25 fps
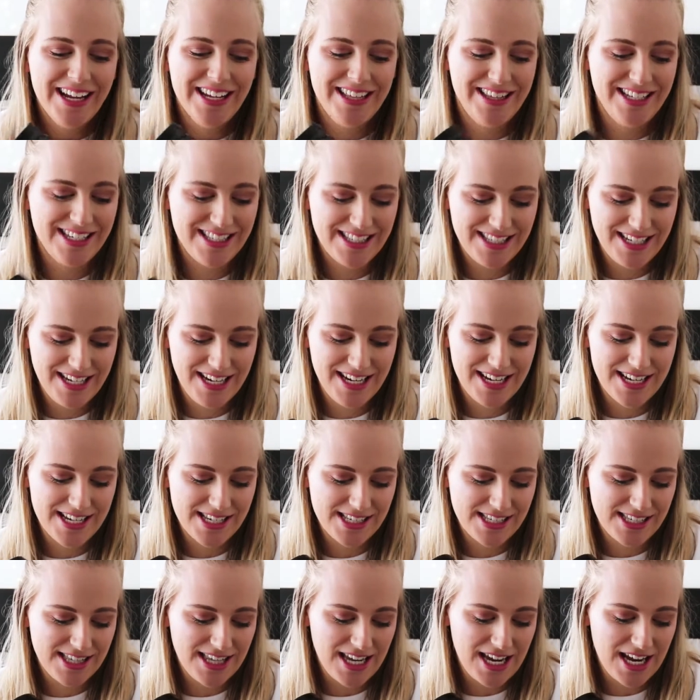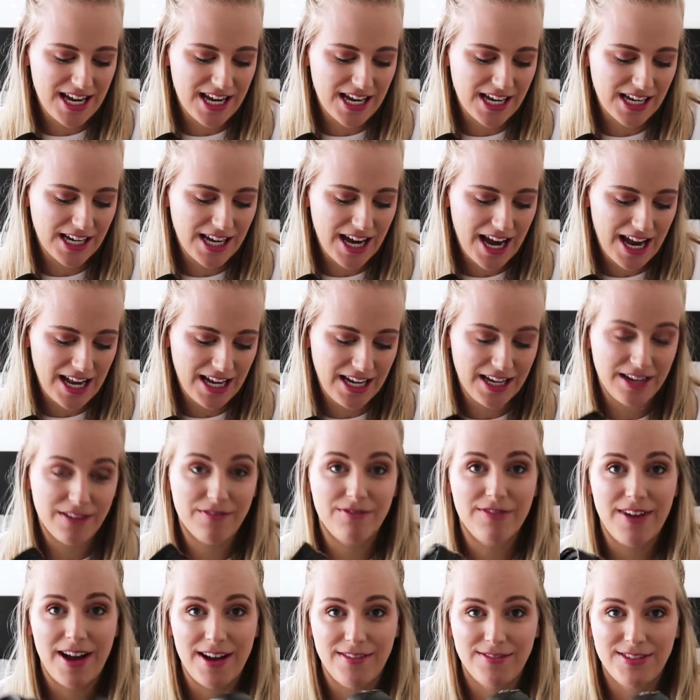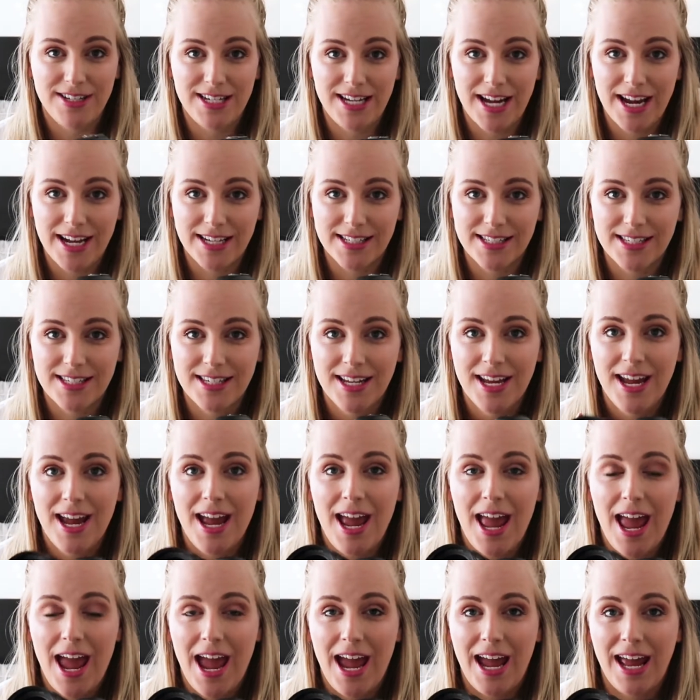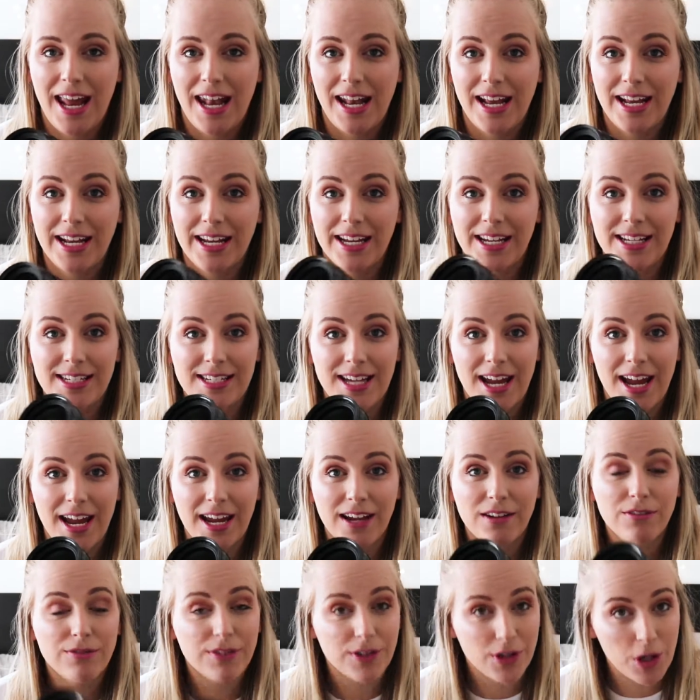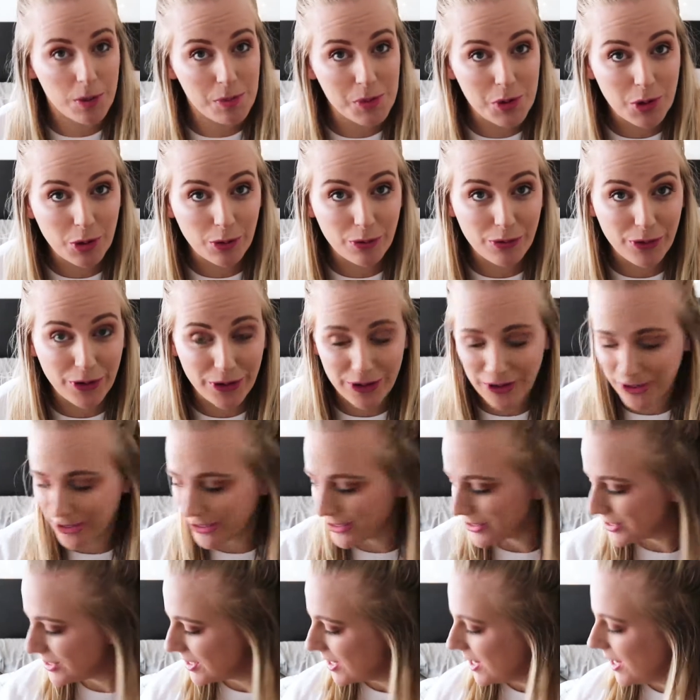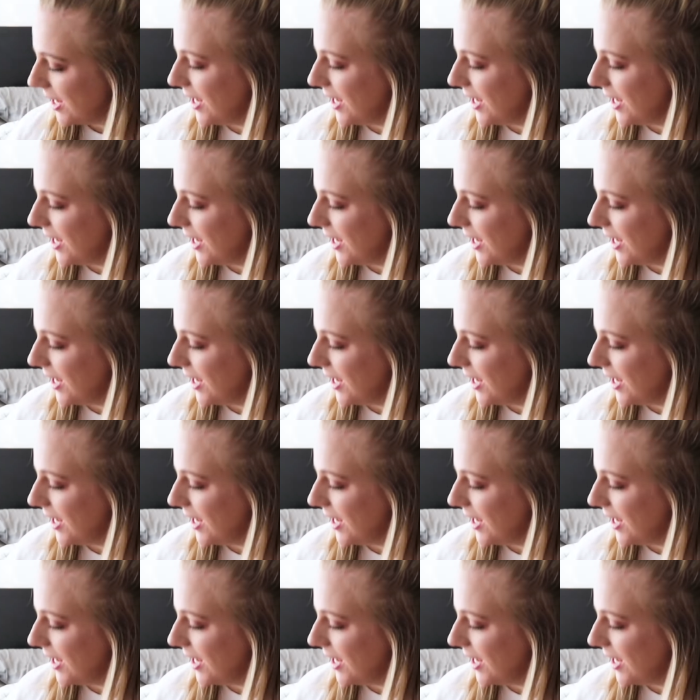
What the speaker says: This is the Canon 5DS and it can take phenomenal photos.